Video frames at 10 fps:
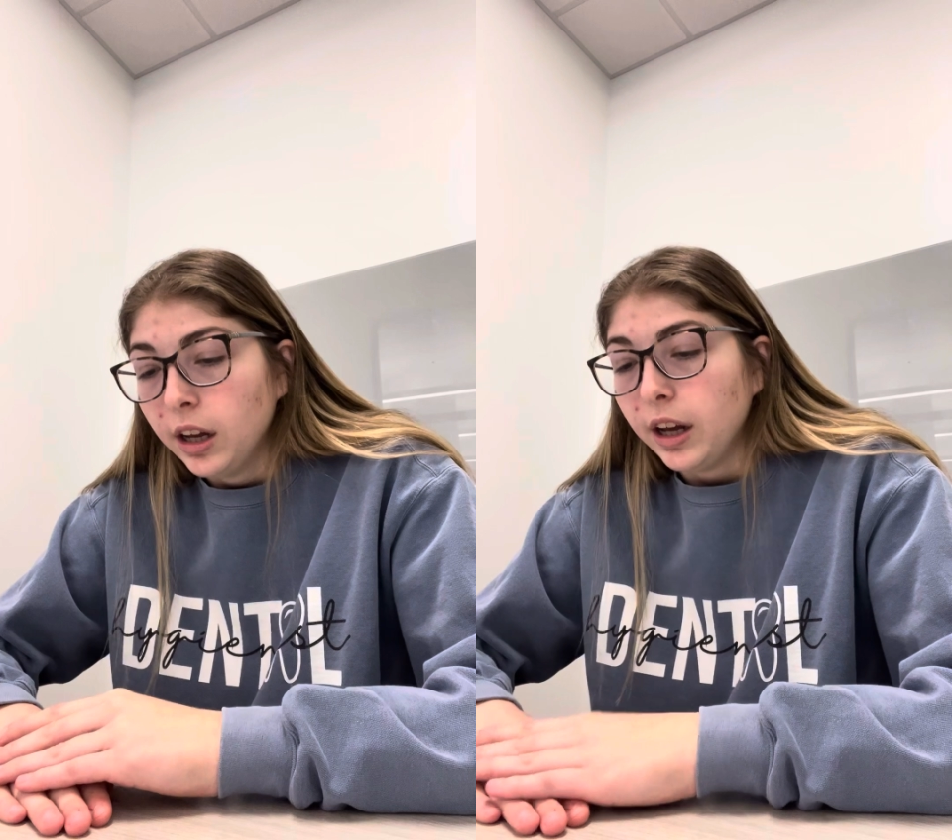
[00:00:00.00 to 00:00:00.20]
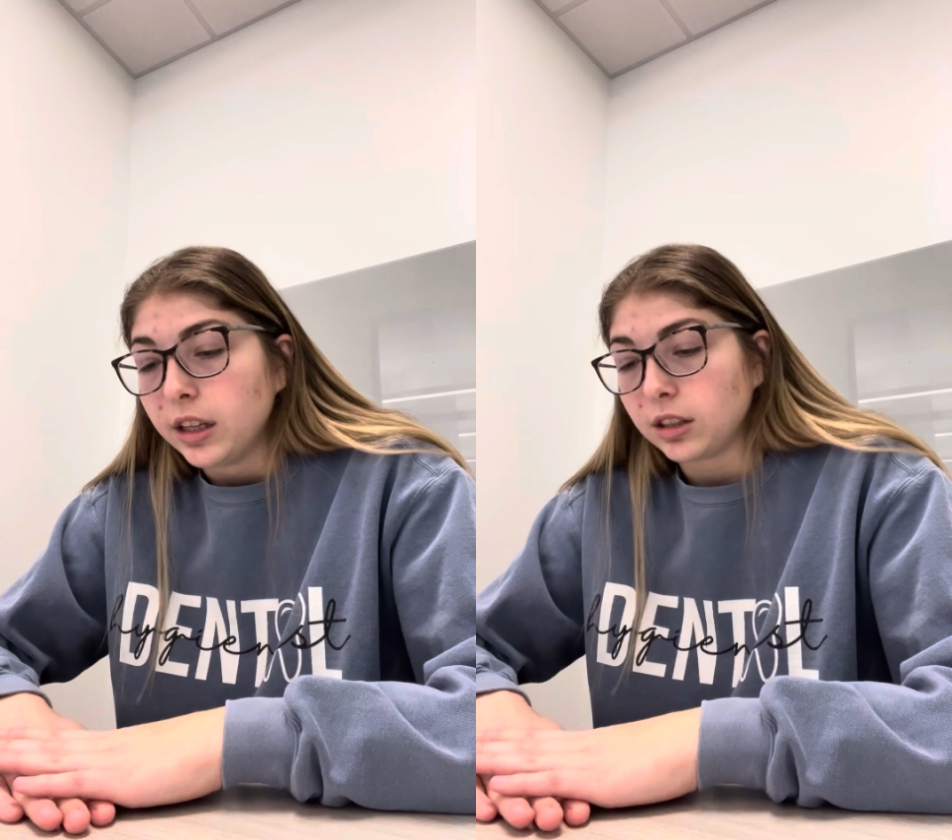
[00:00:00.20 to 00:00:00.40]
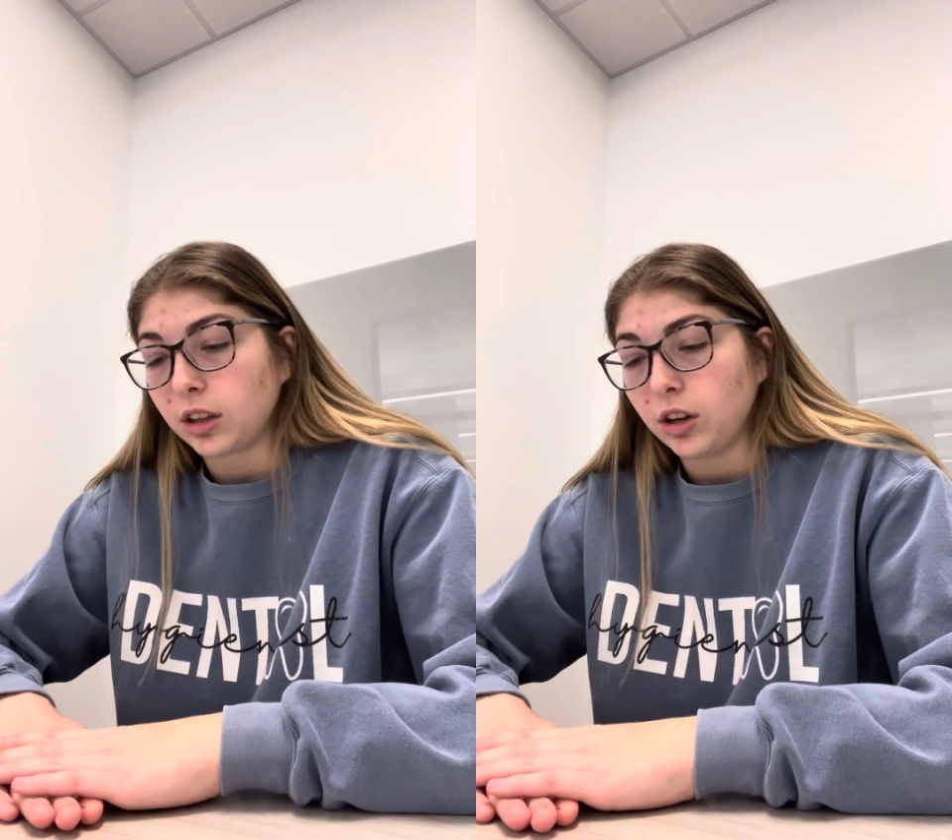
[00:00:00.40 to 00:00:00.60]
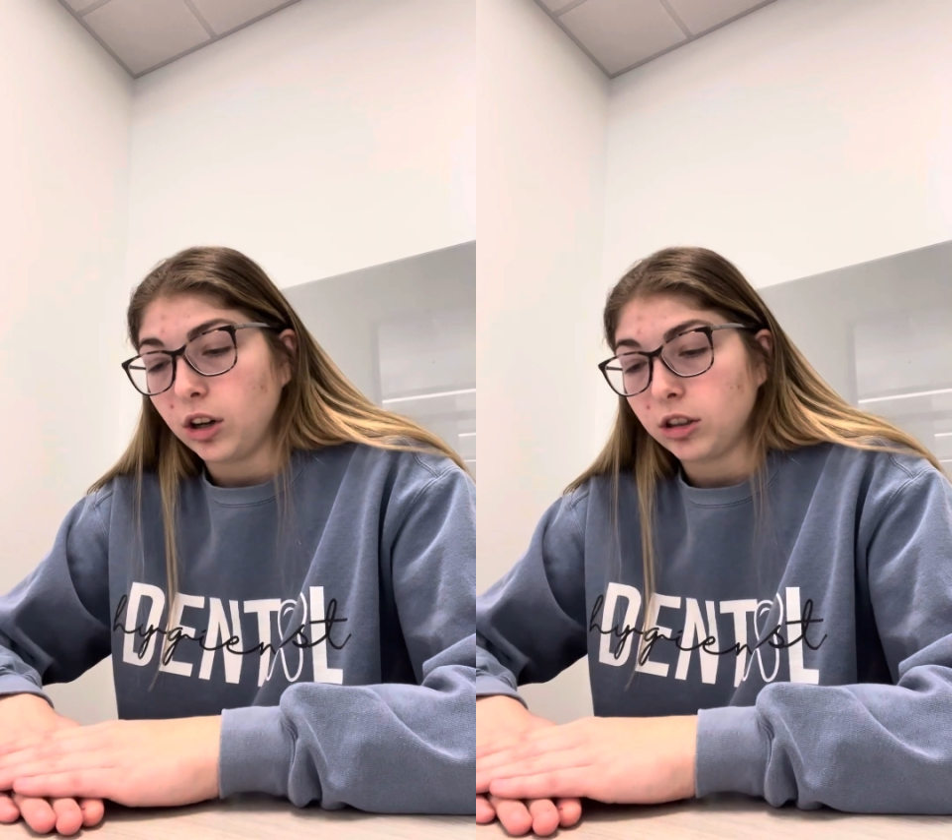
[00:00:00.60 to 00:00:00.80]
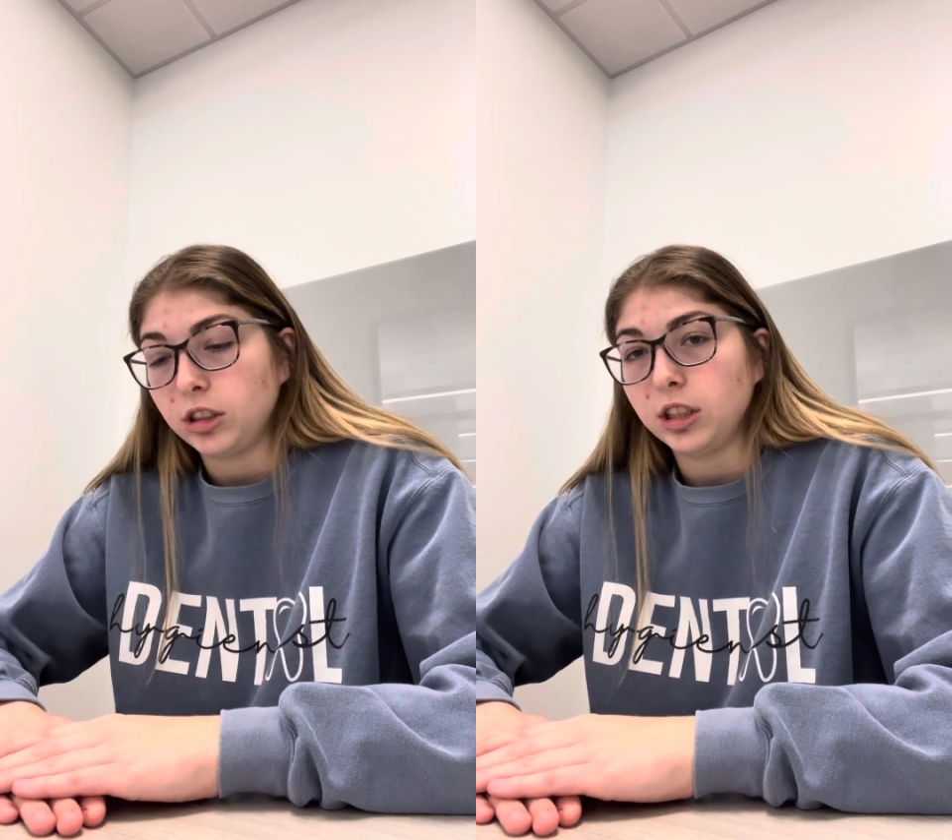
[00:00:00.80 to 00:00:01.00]
is
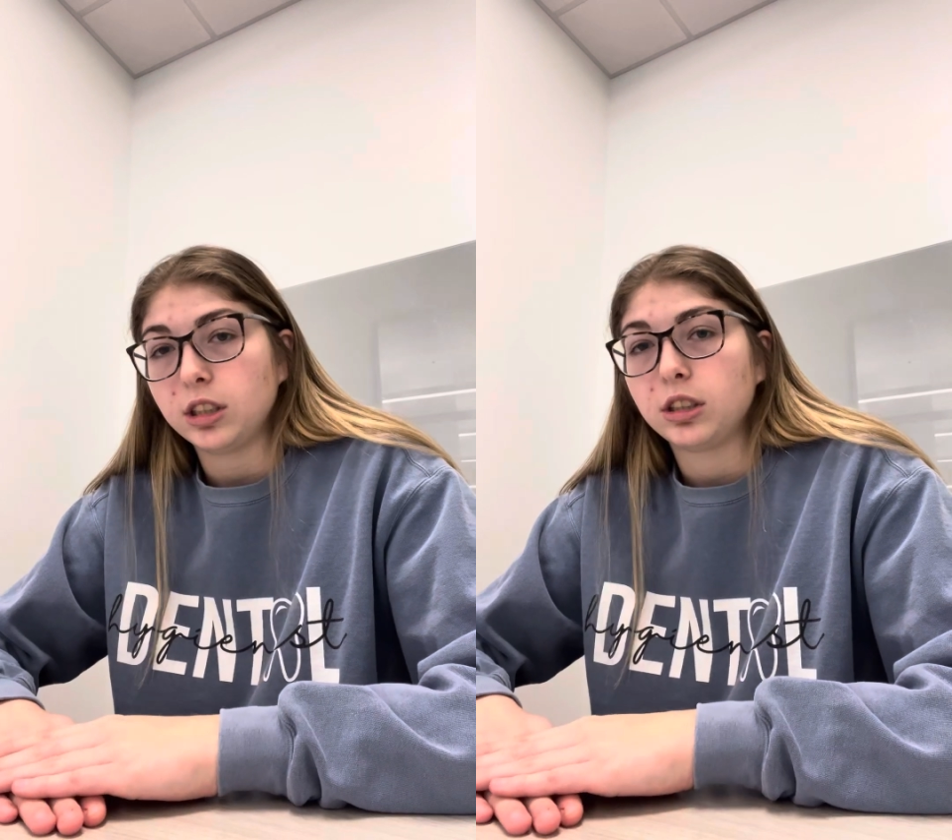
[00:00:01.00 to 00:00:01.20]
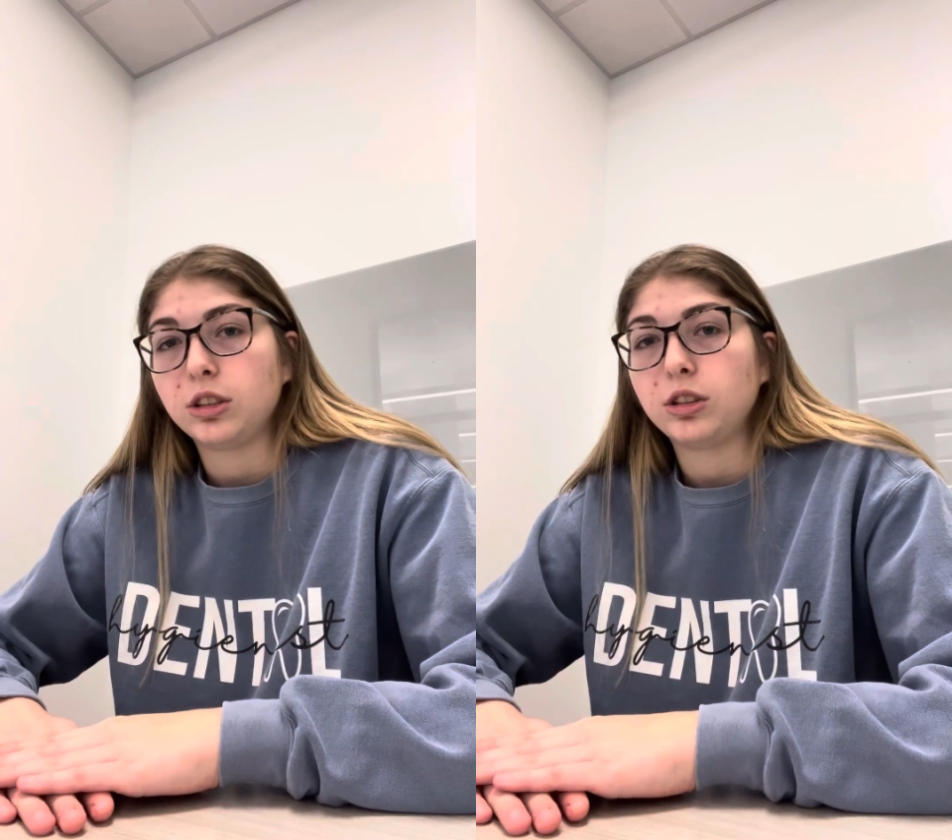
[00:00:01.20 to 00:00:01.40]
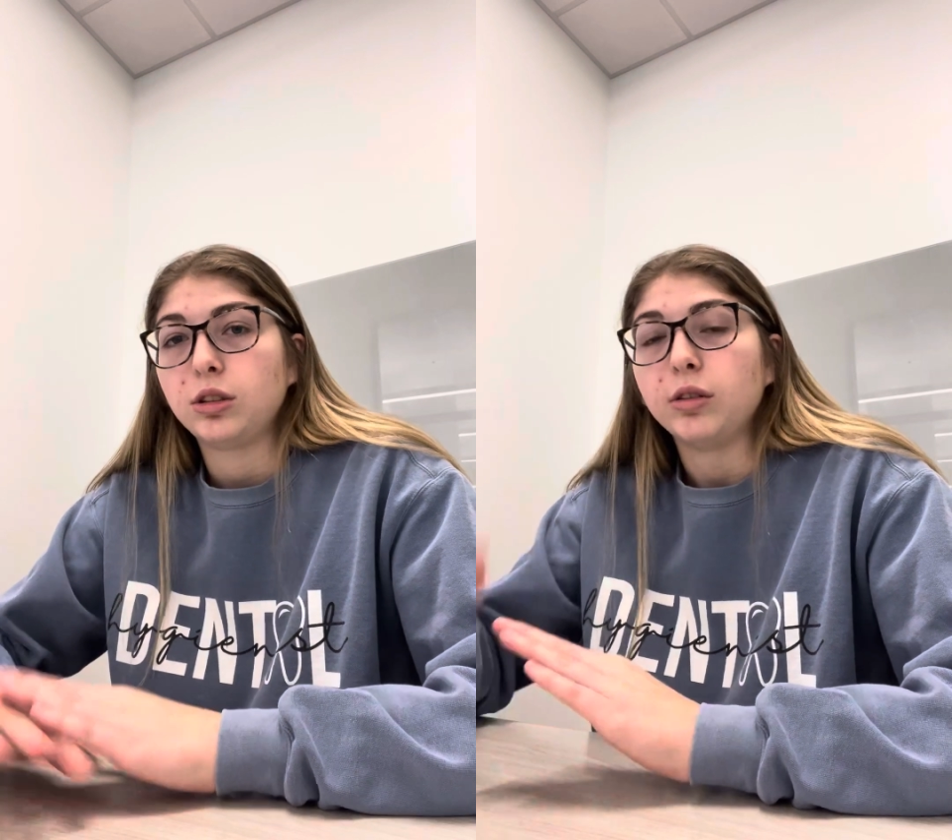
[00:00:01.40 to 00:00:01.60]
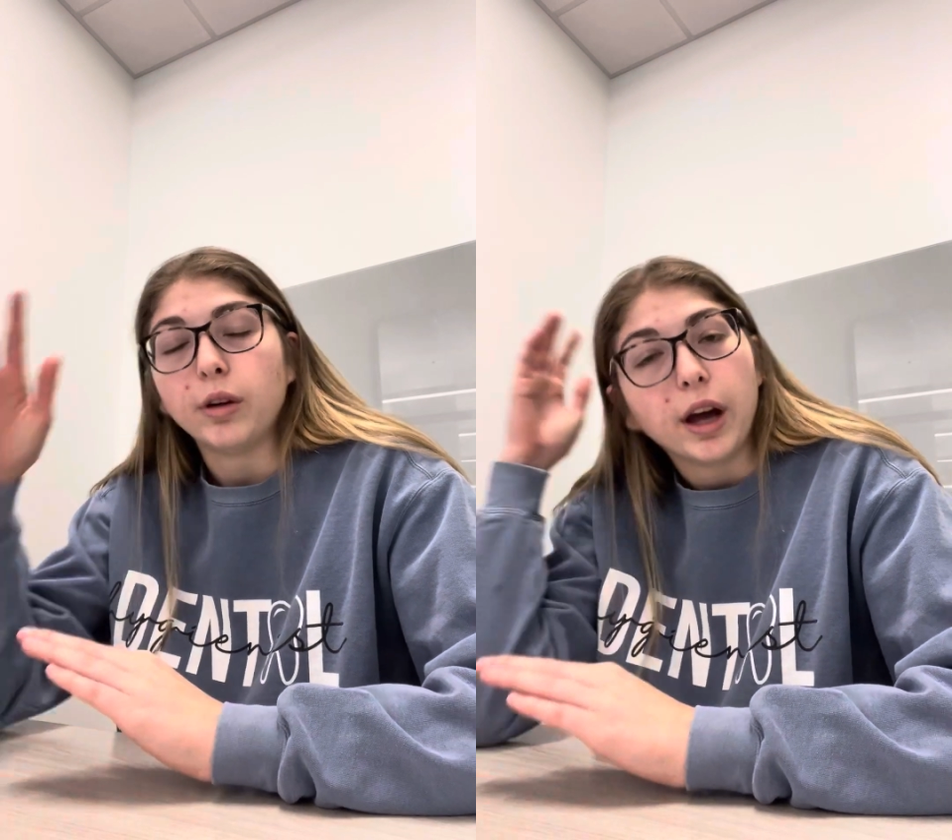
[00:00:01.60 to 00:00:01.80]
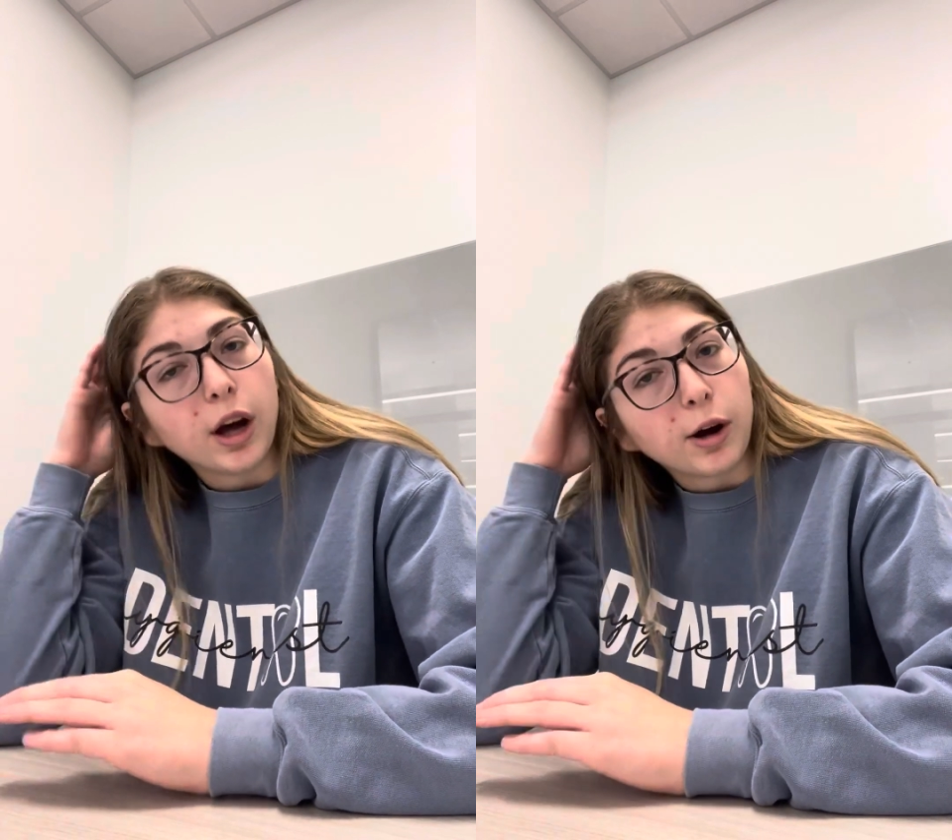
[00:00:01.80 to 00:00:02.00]
unconscious to
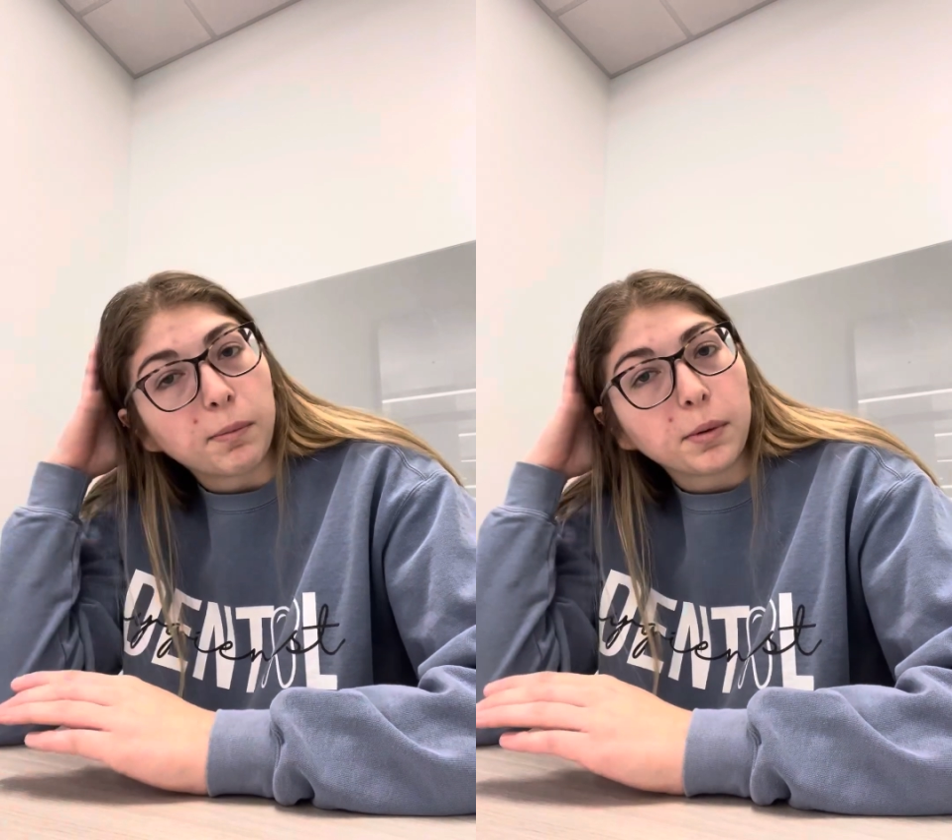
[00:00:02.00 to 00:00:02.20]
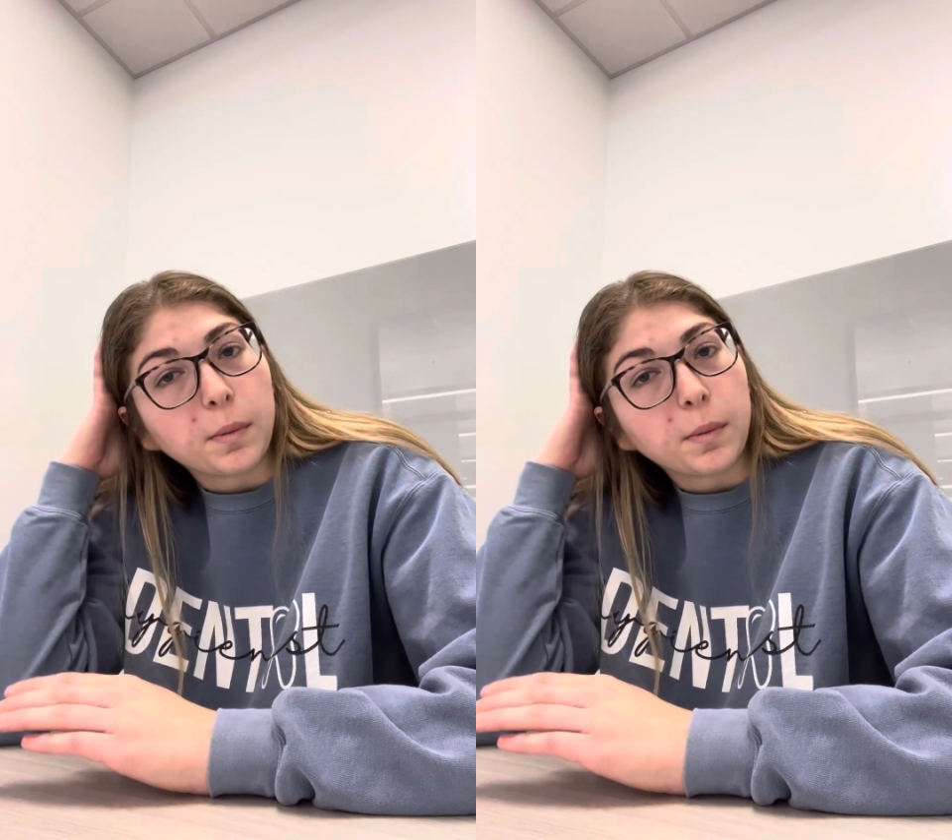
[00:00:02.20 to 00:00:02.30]
help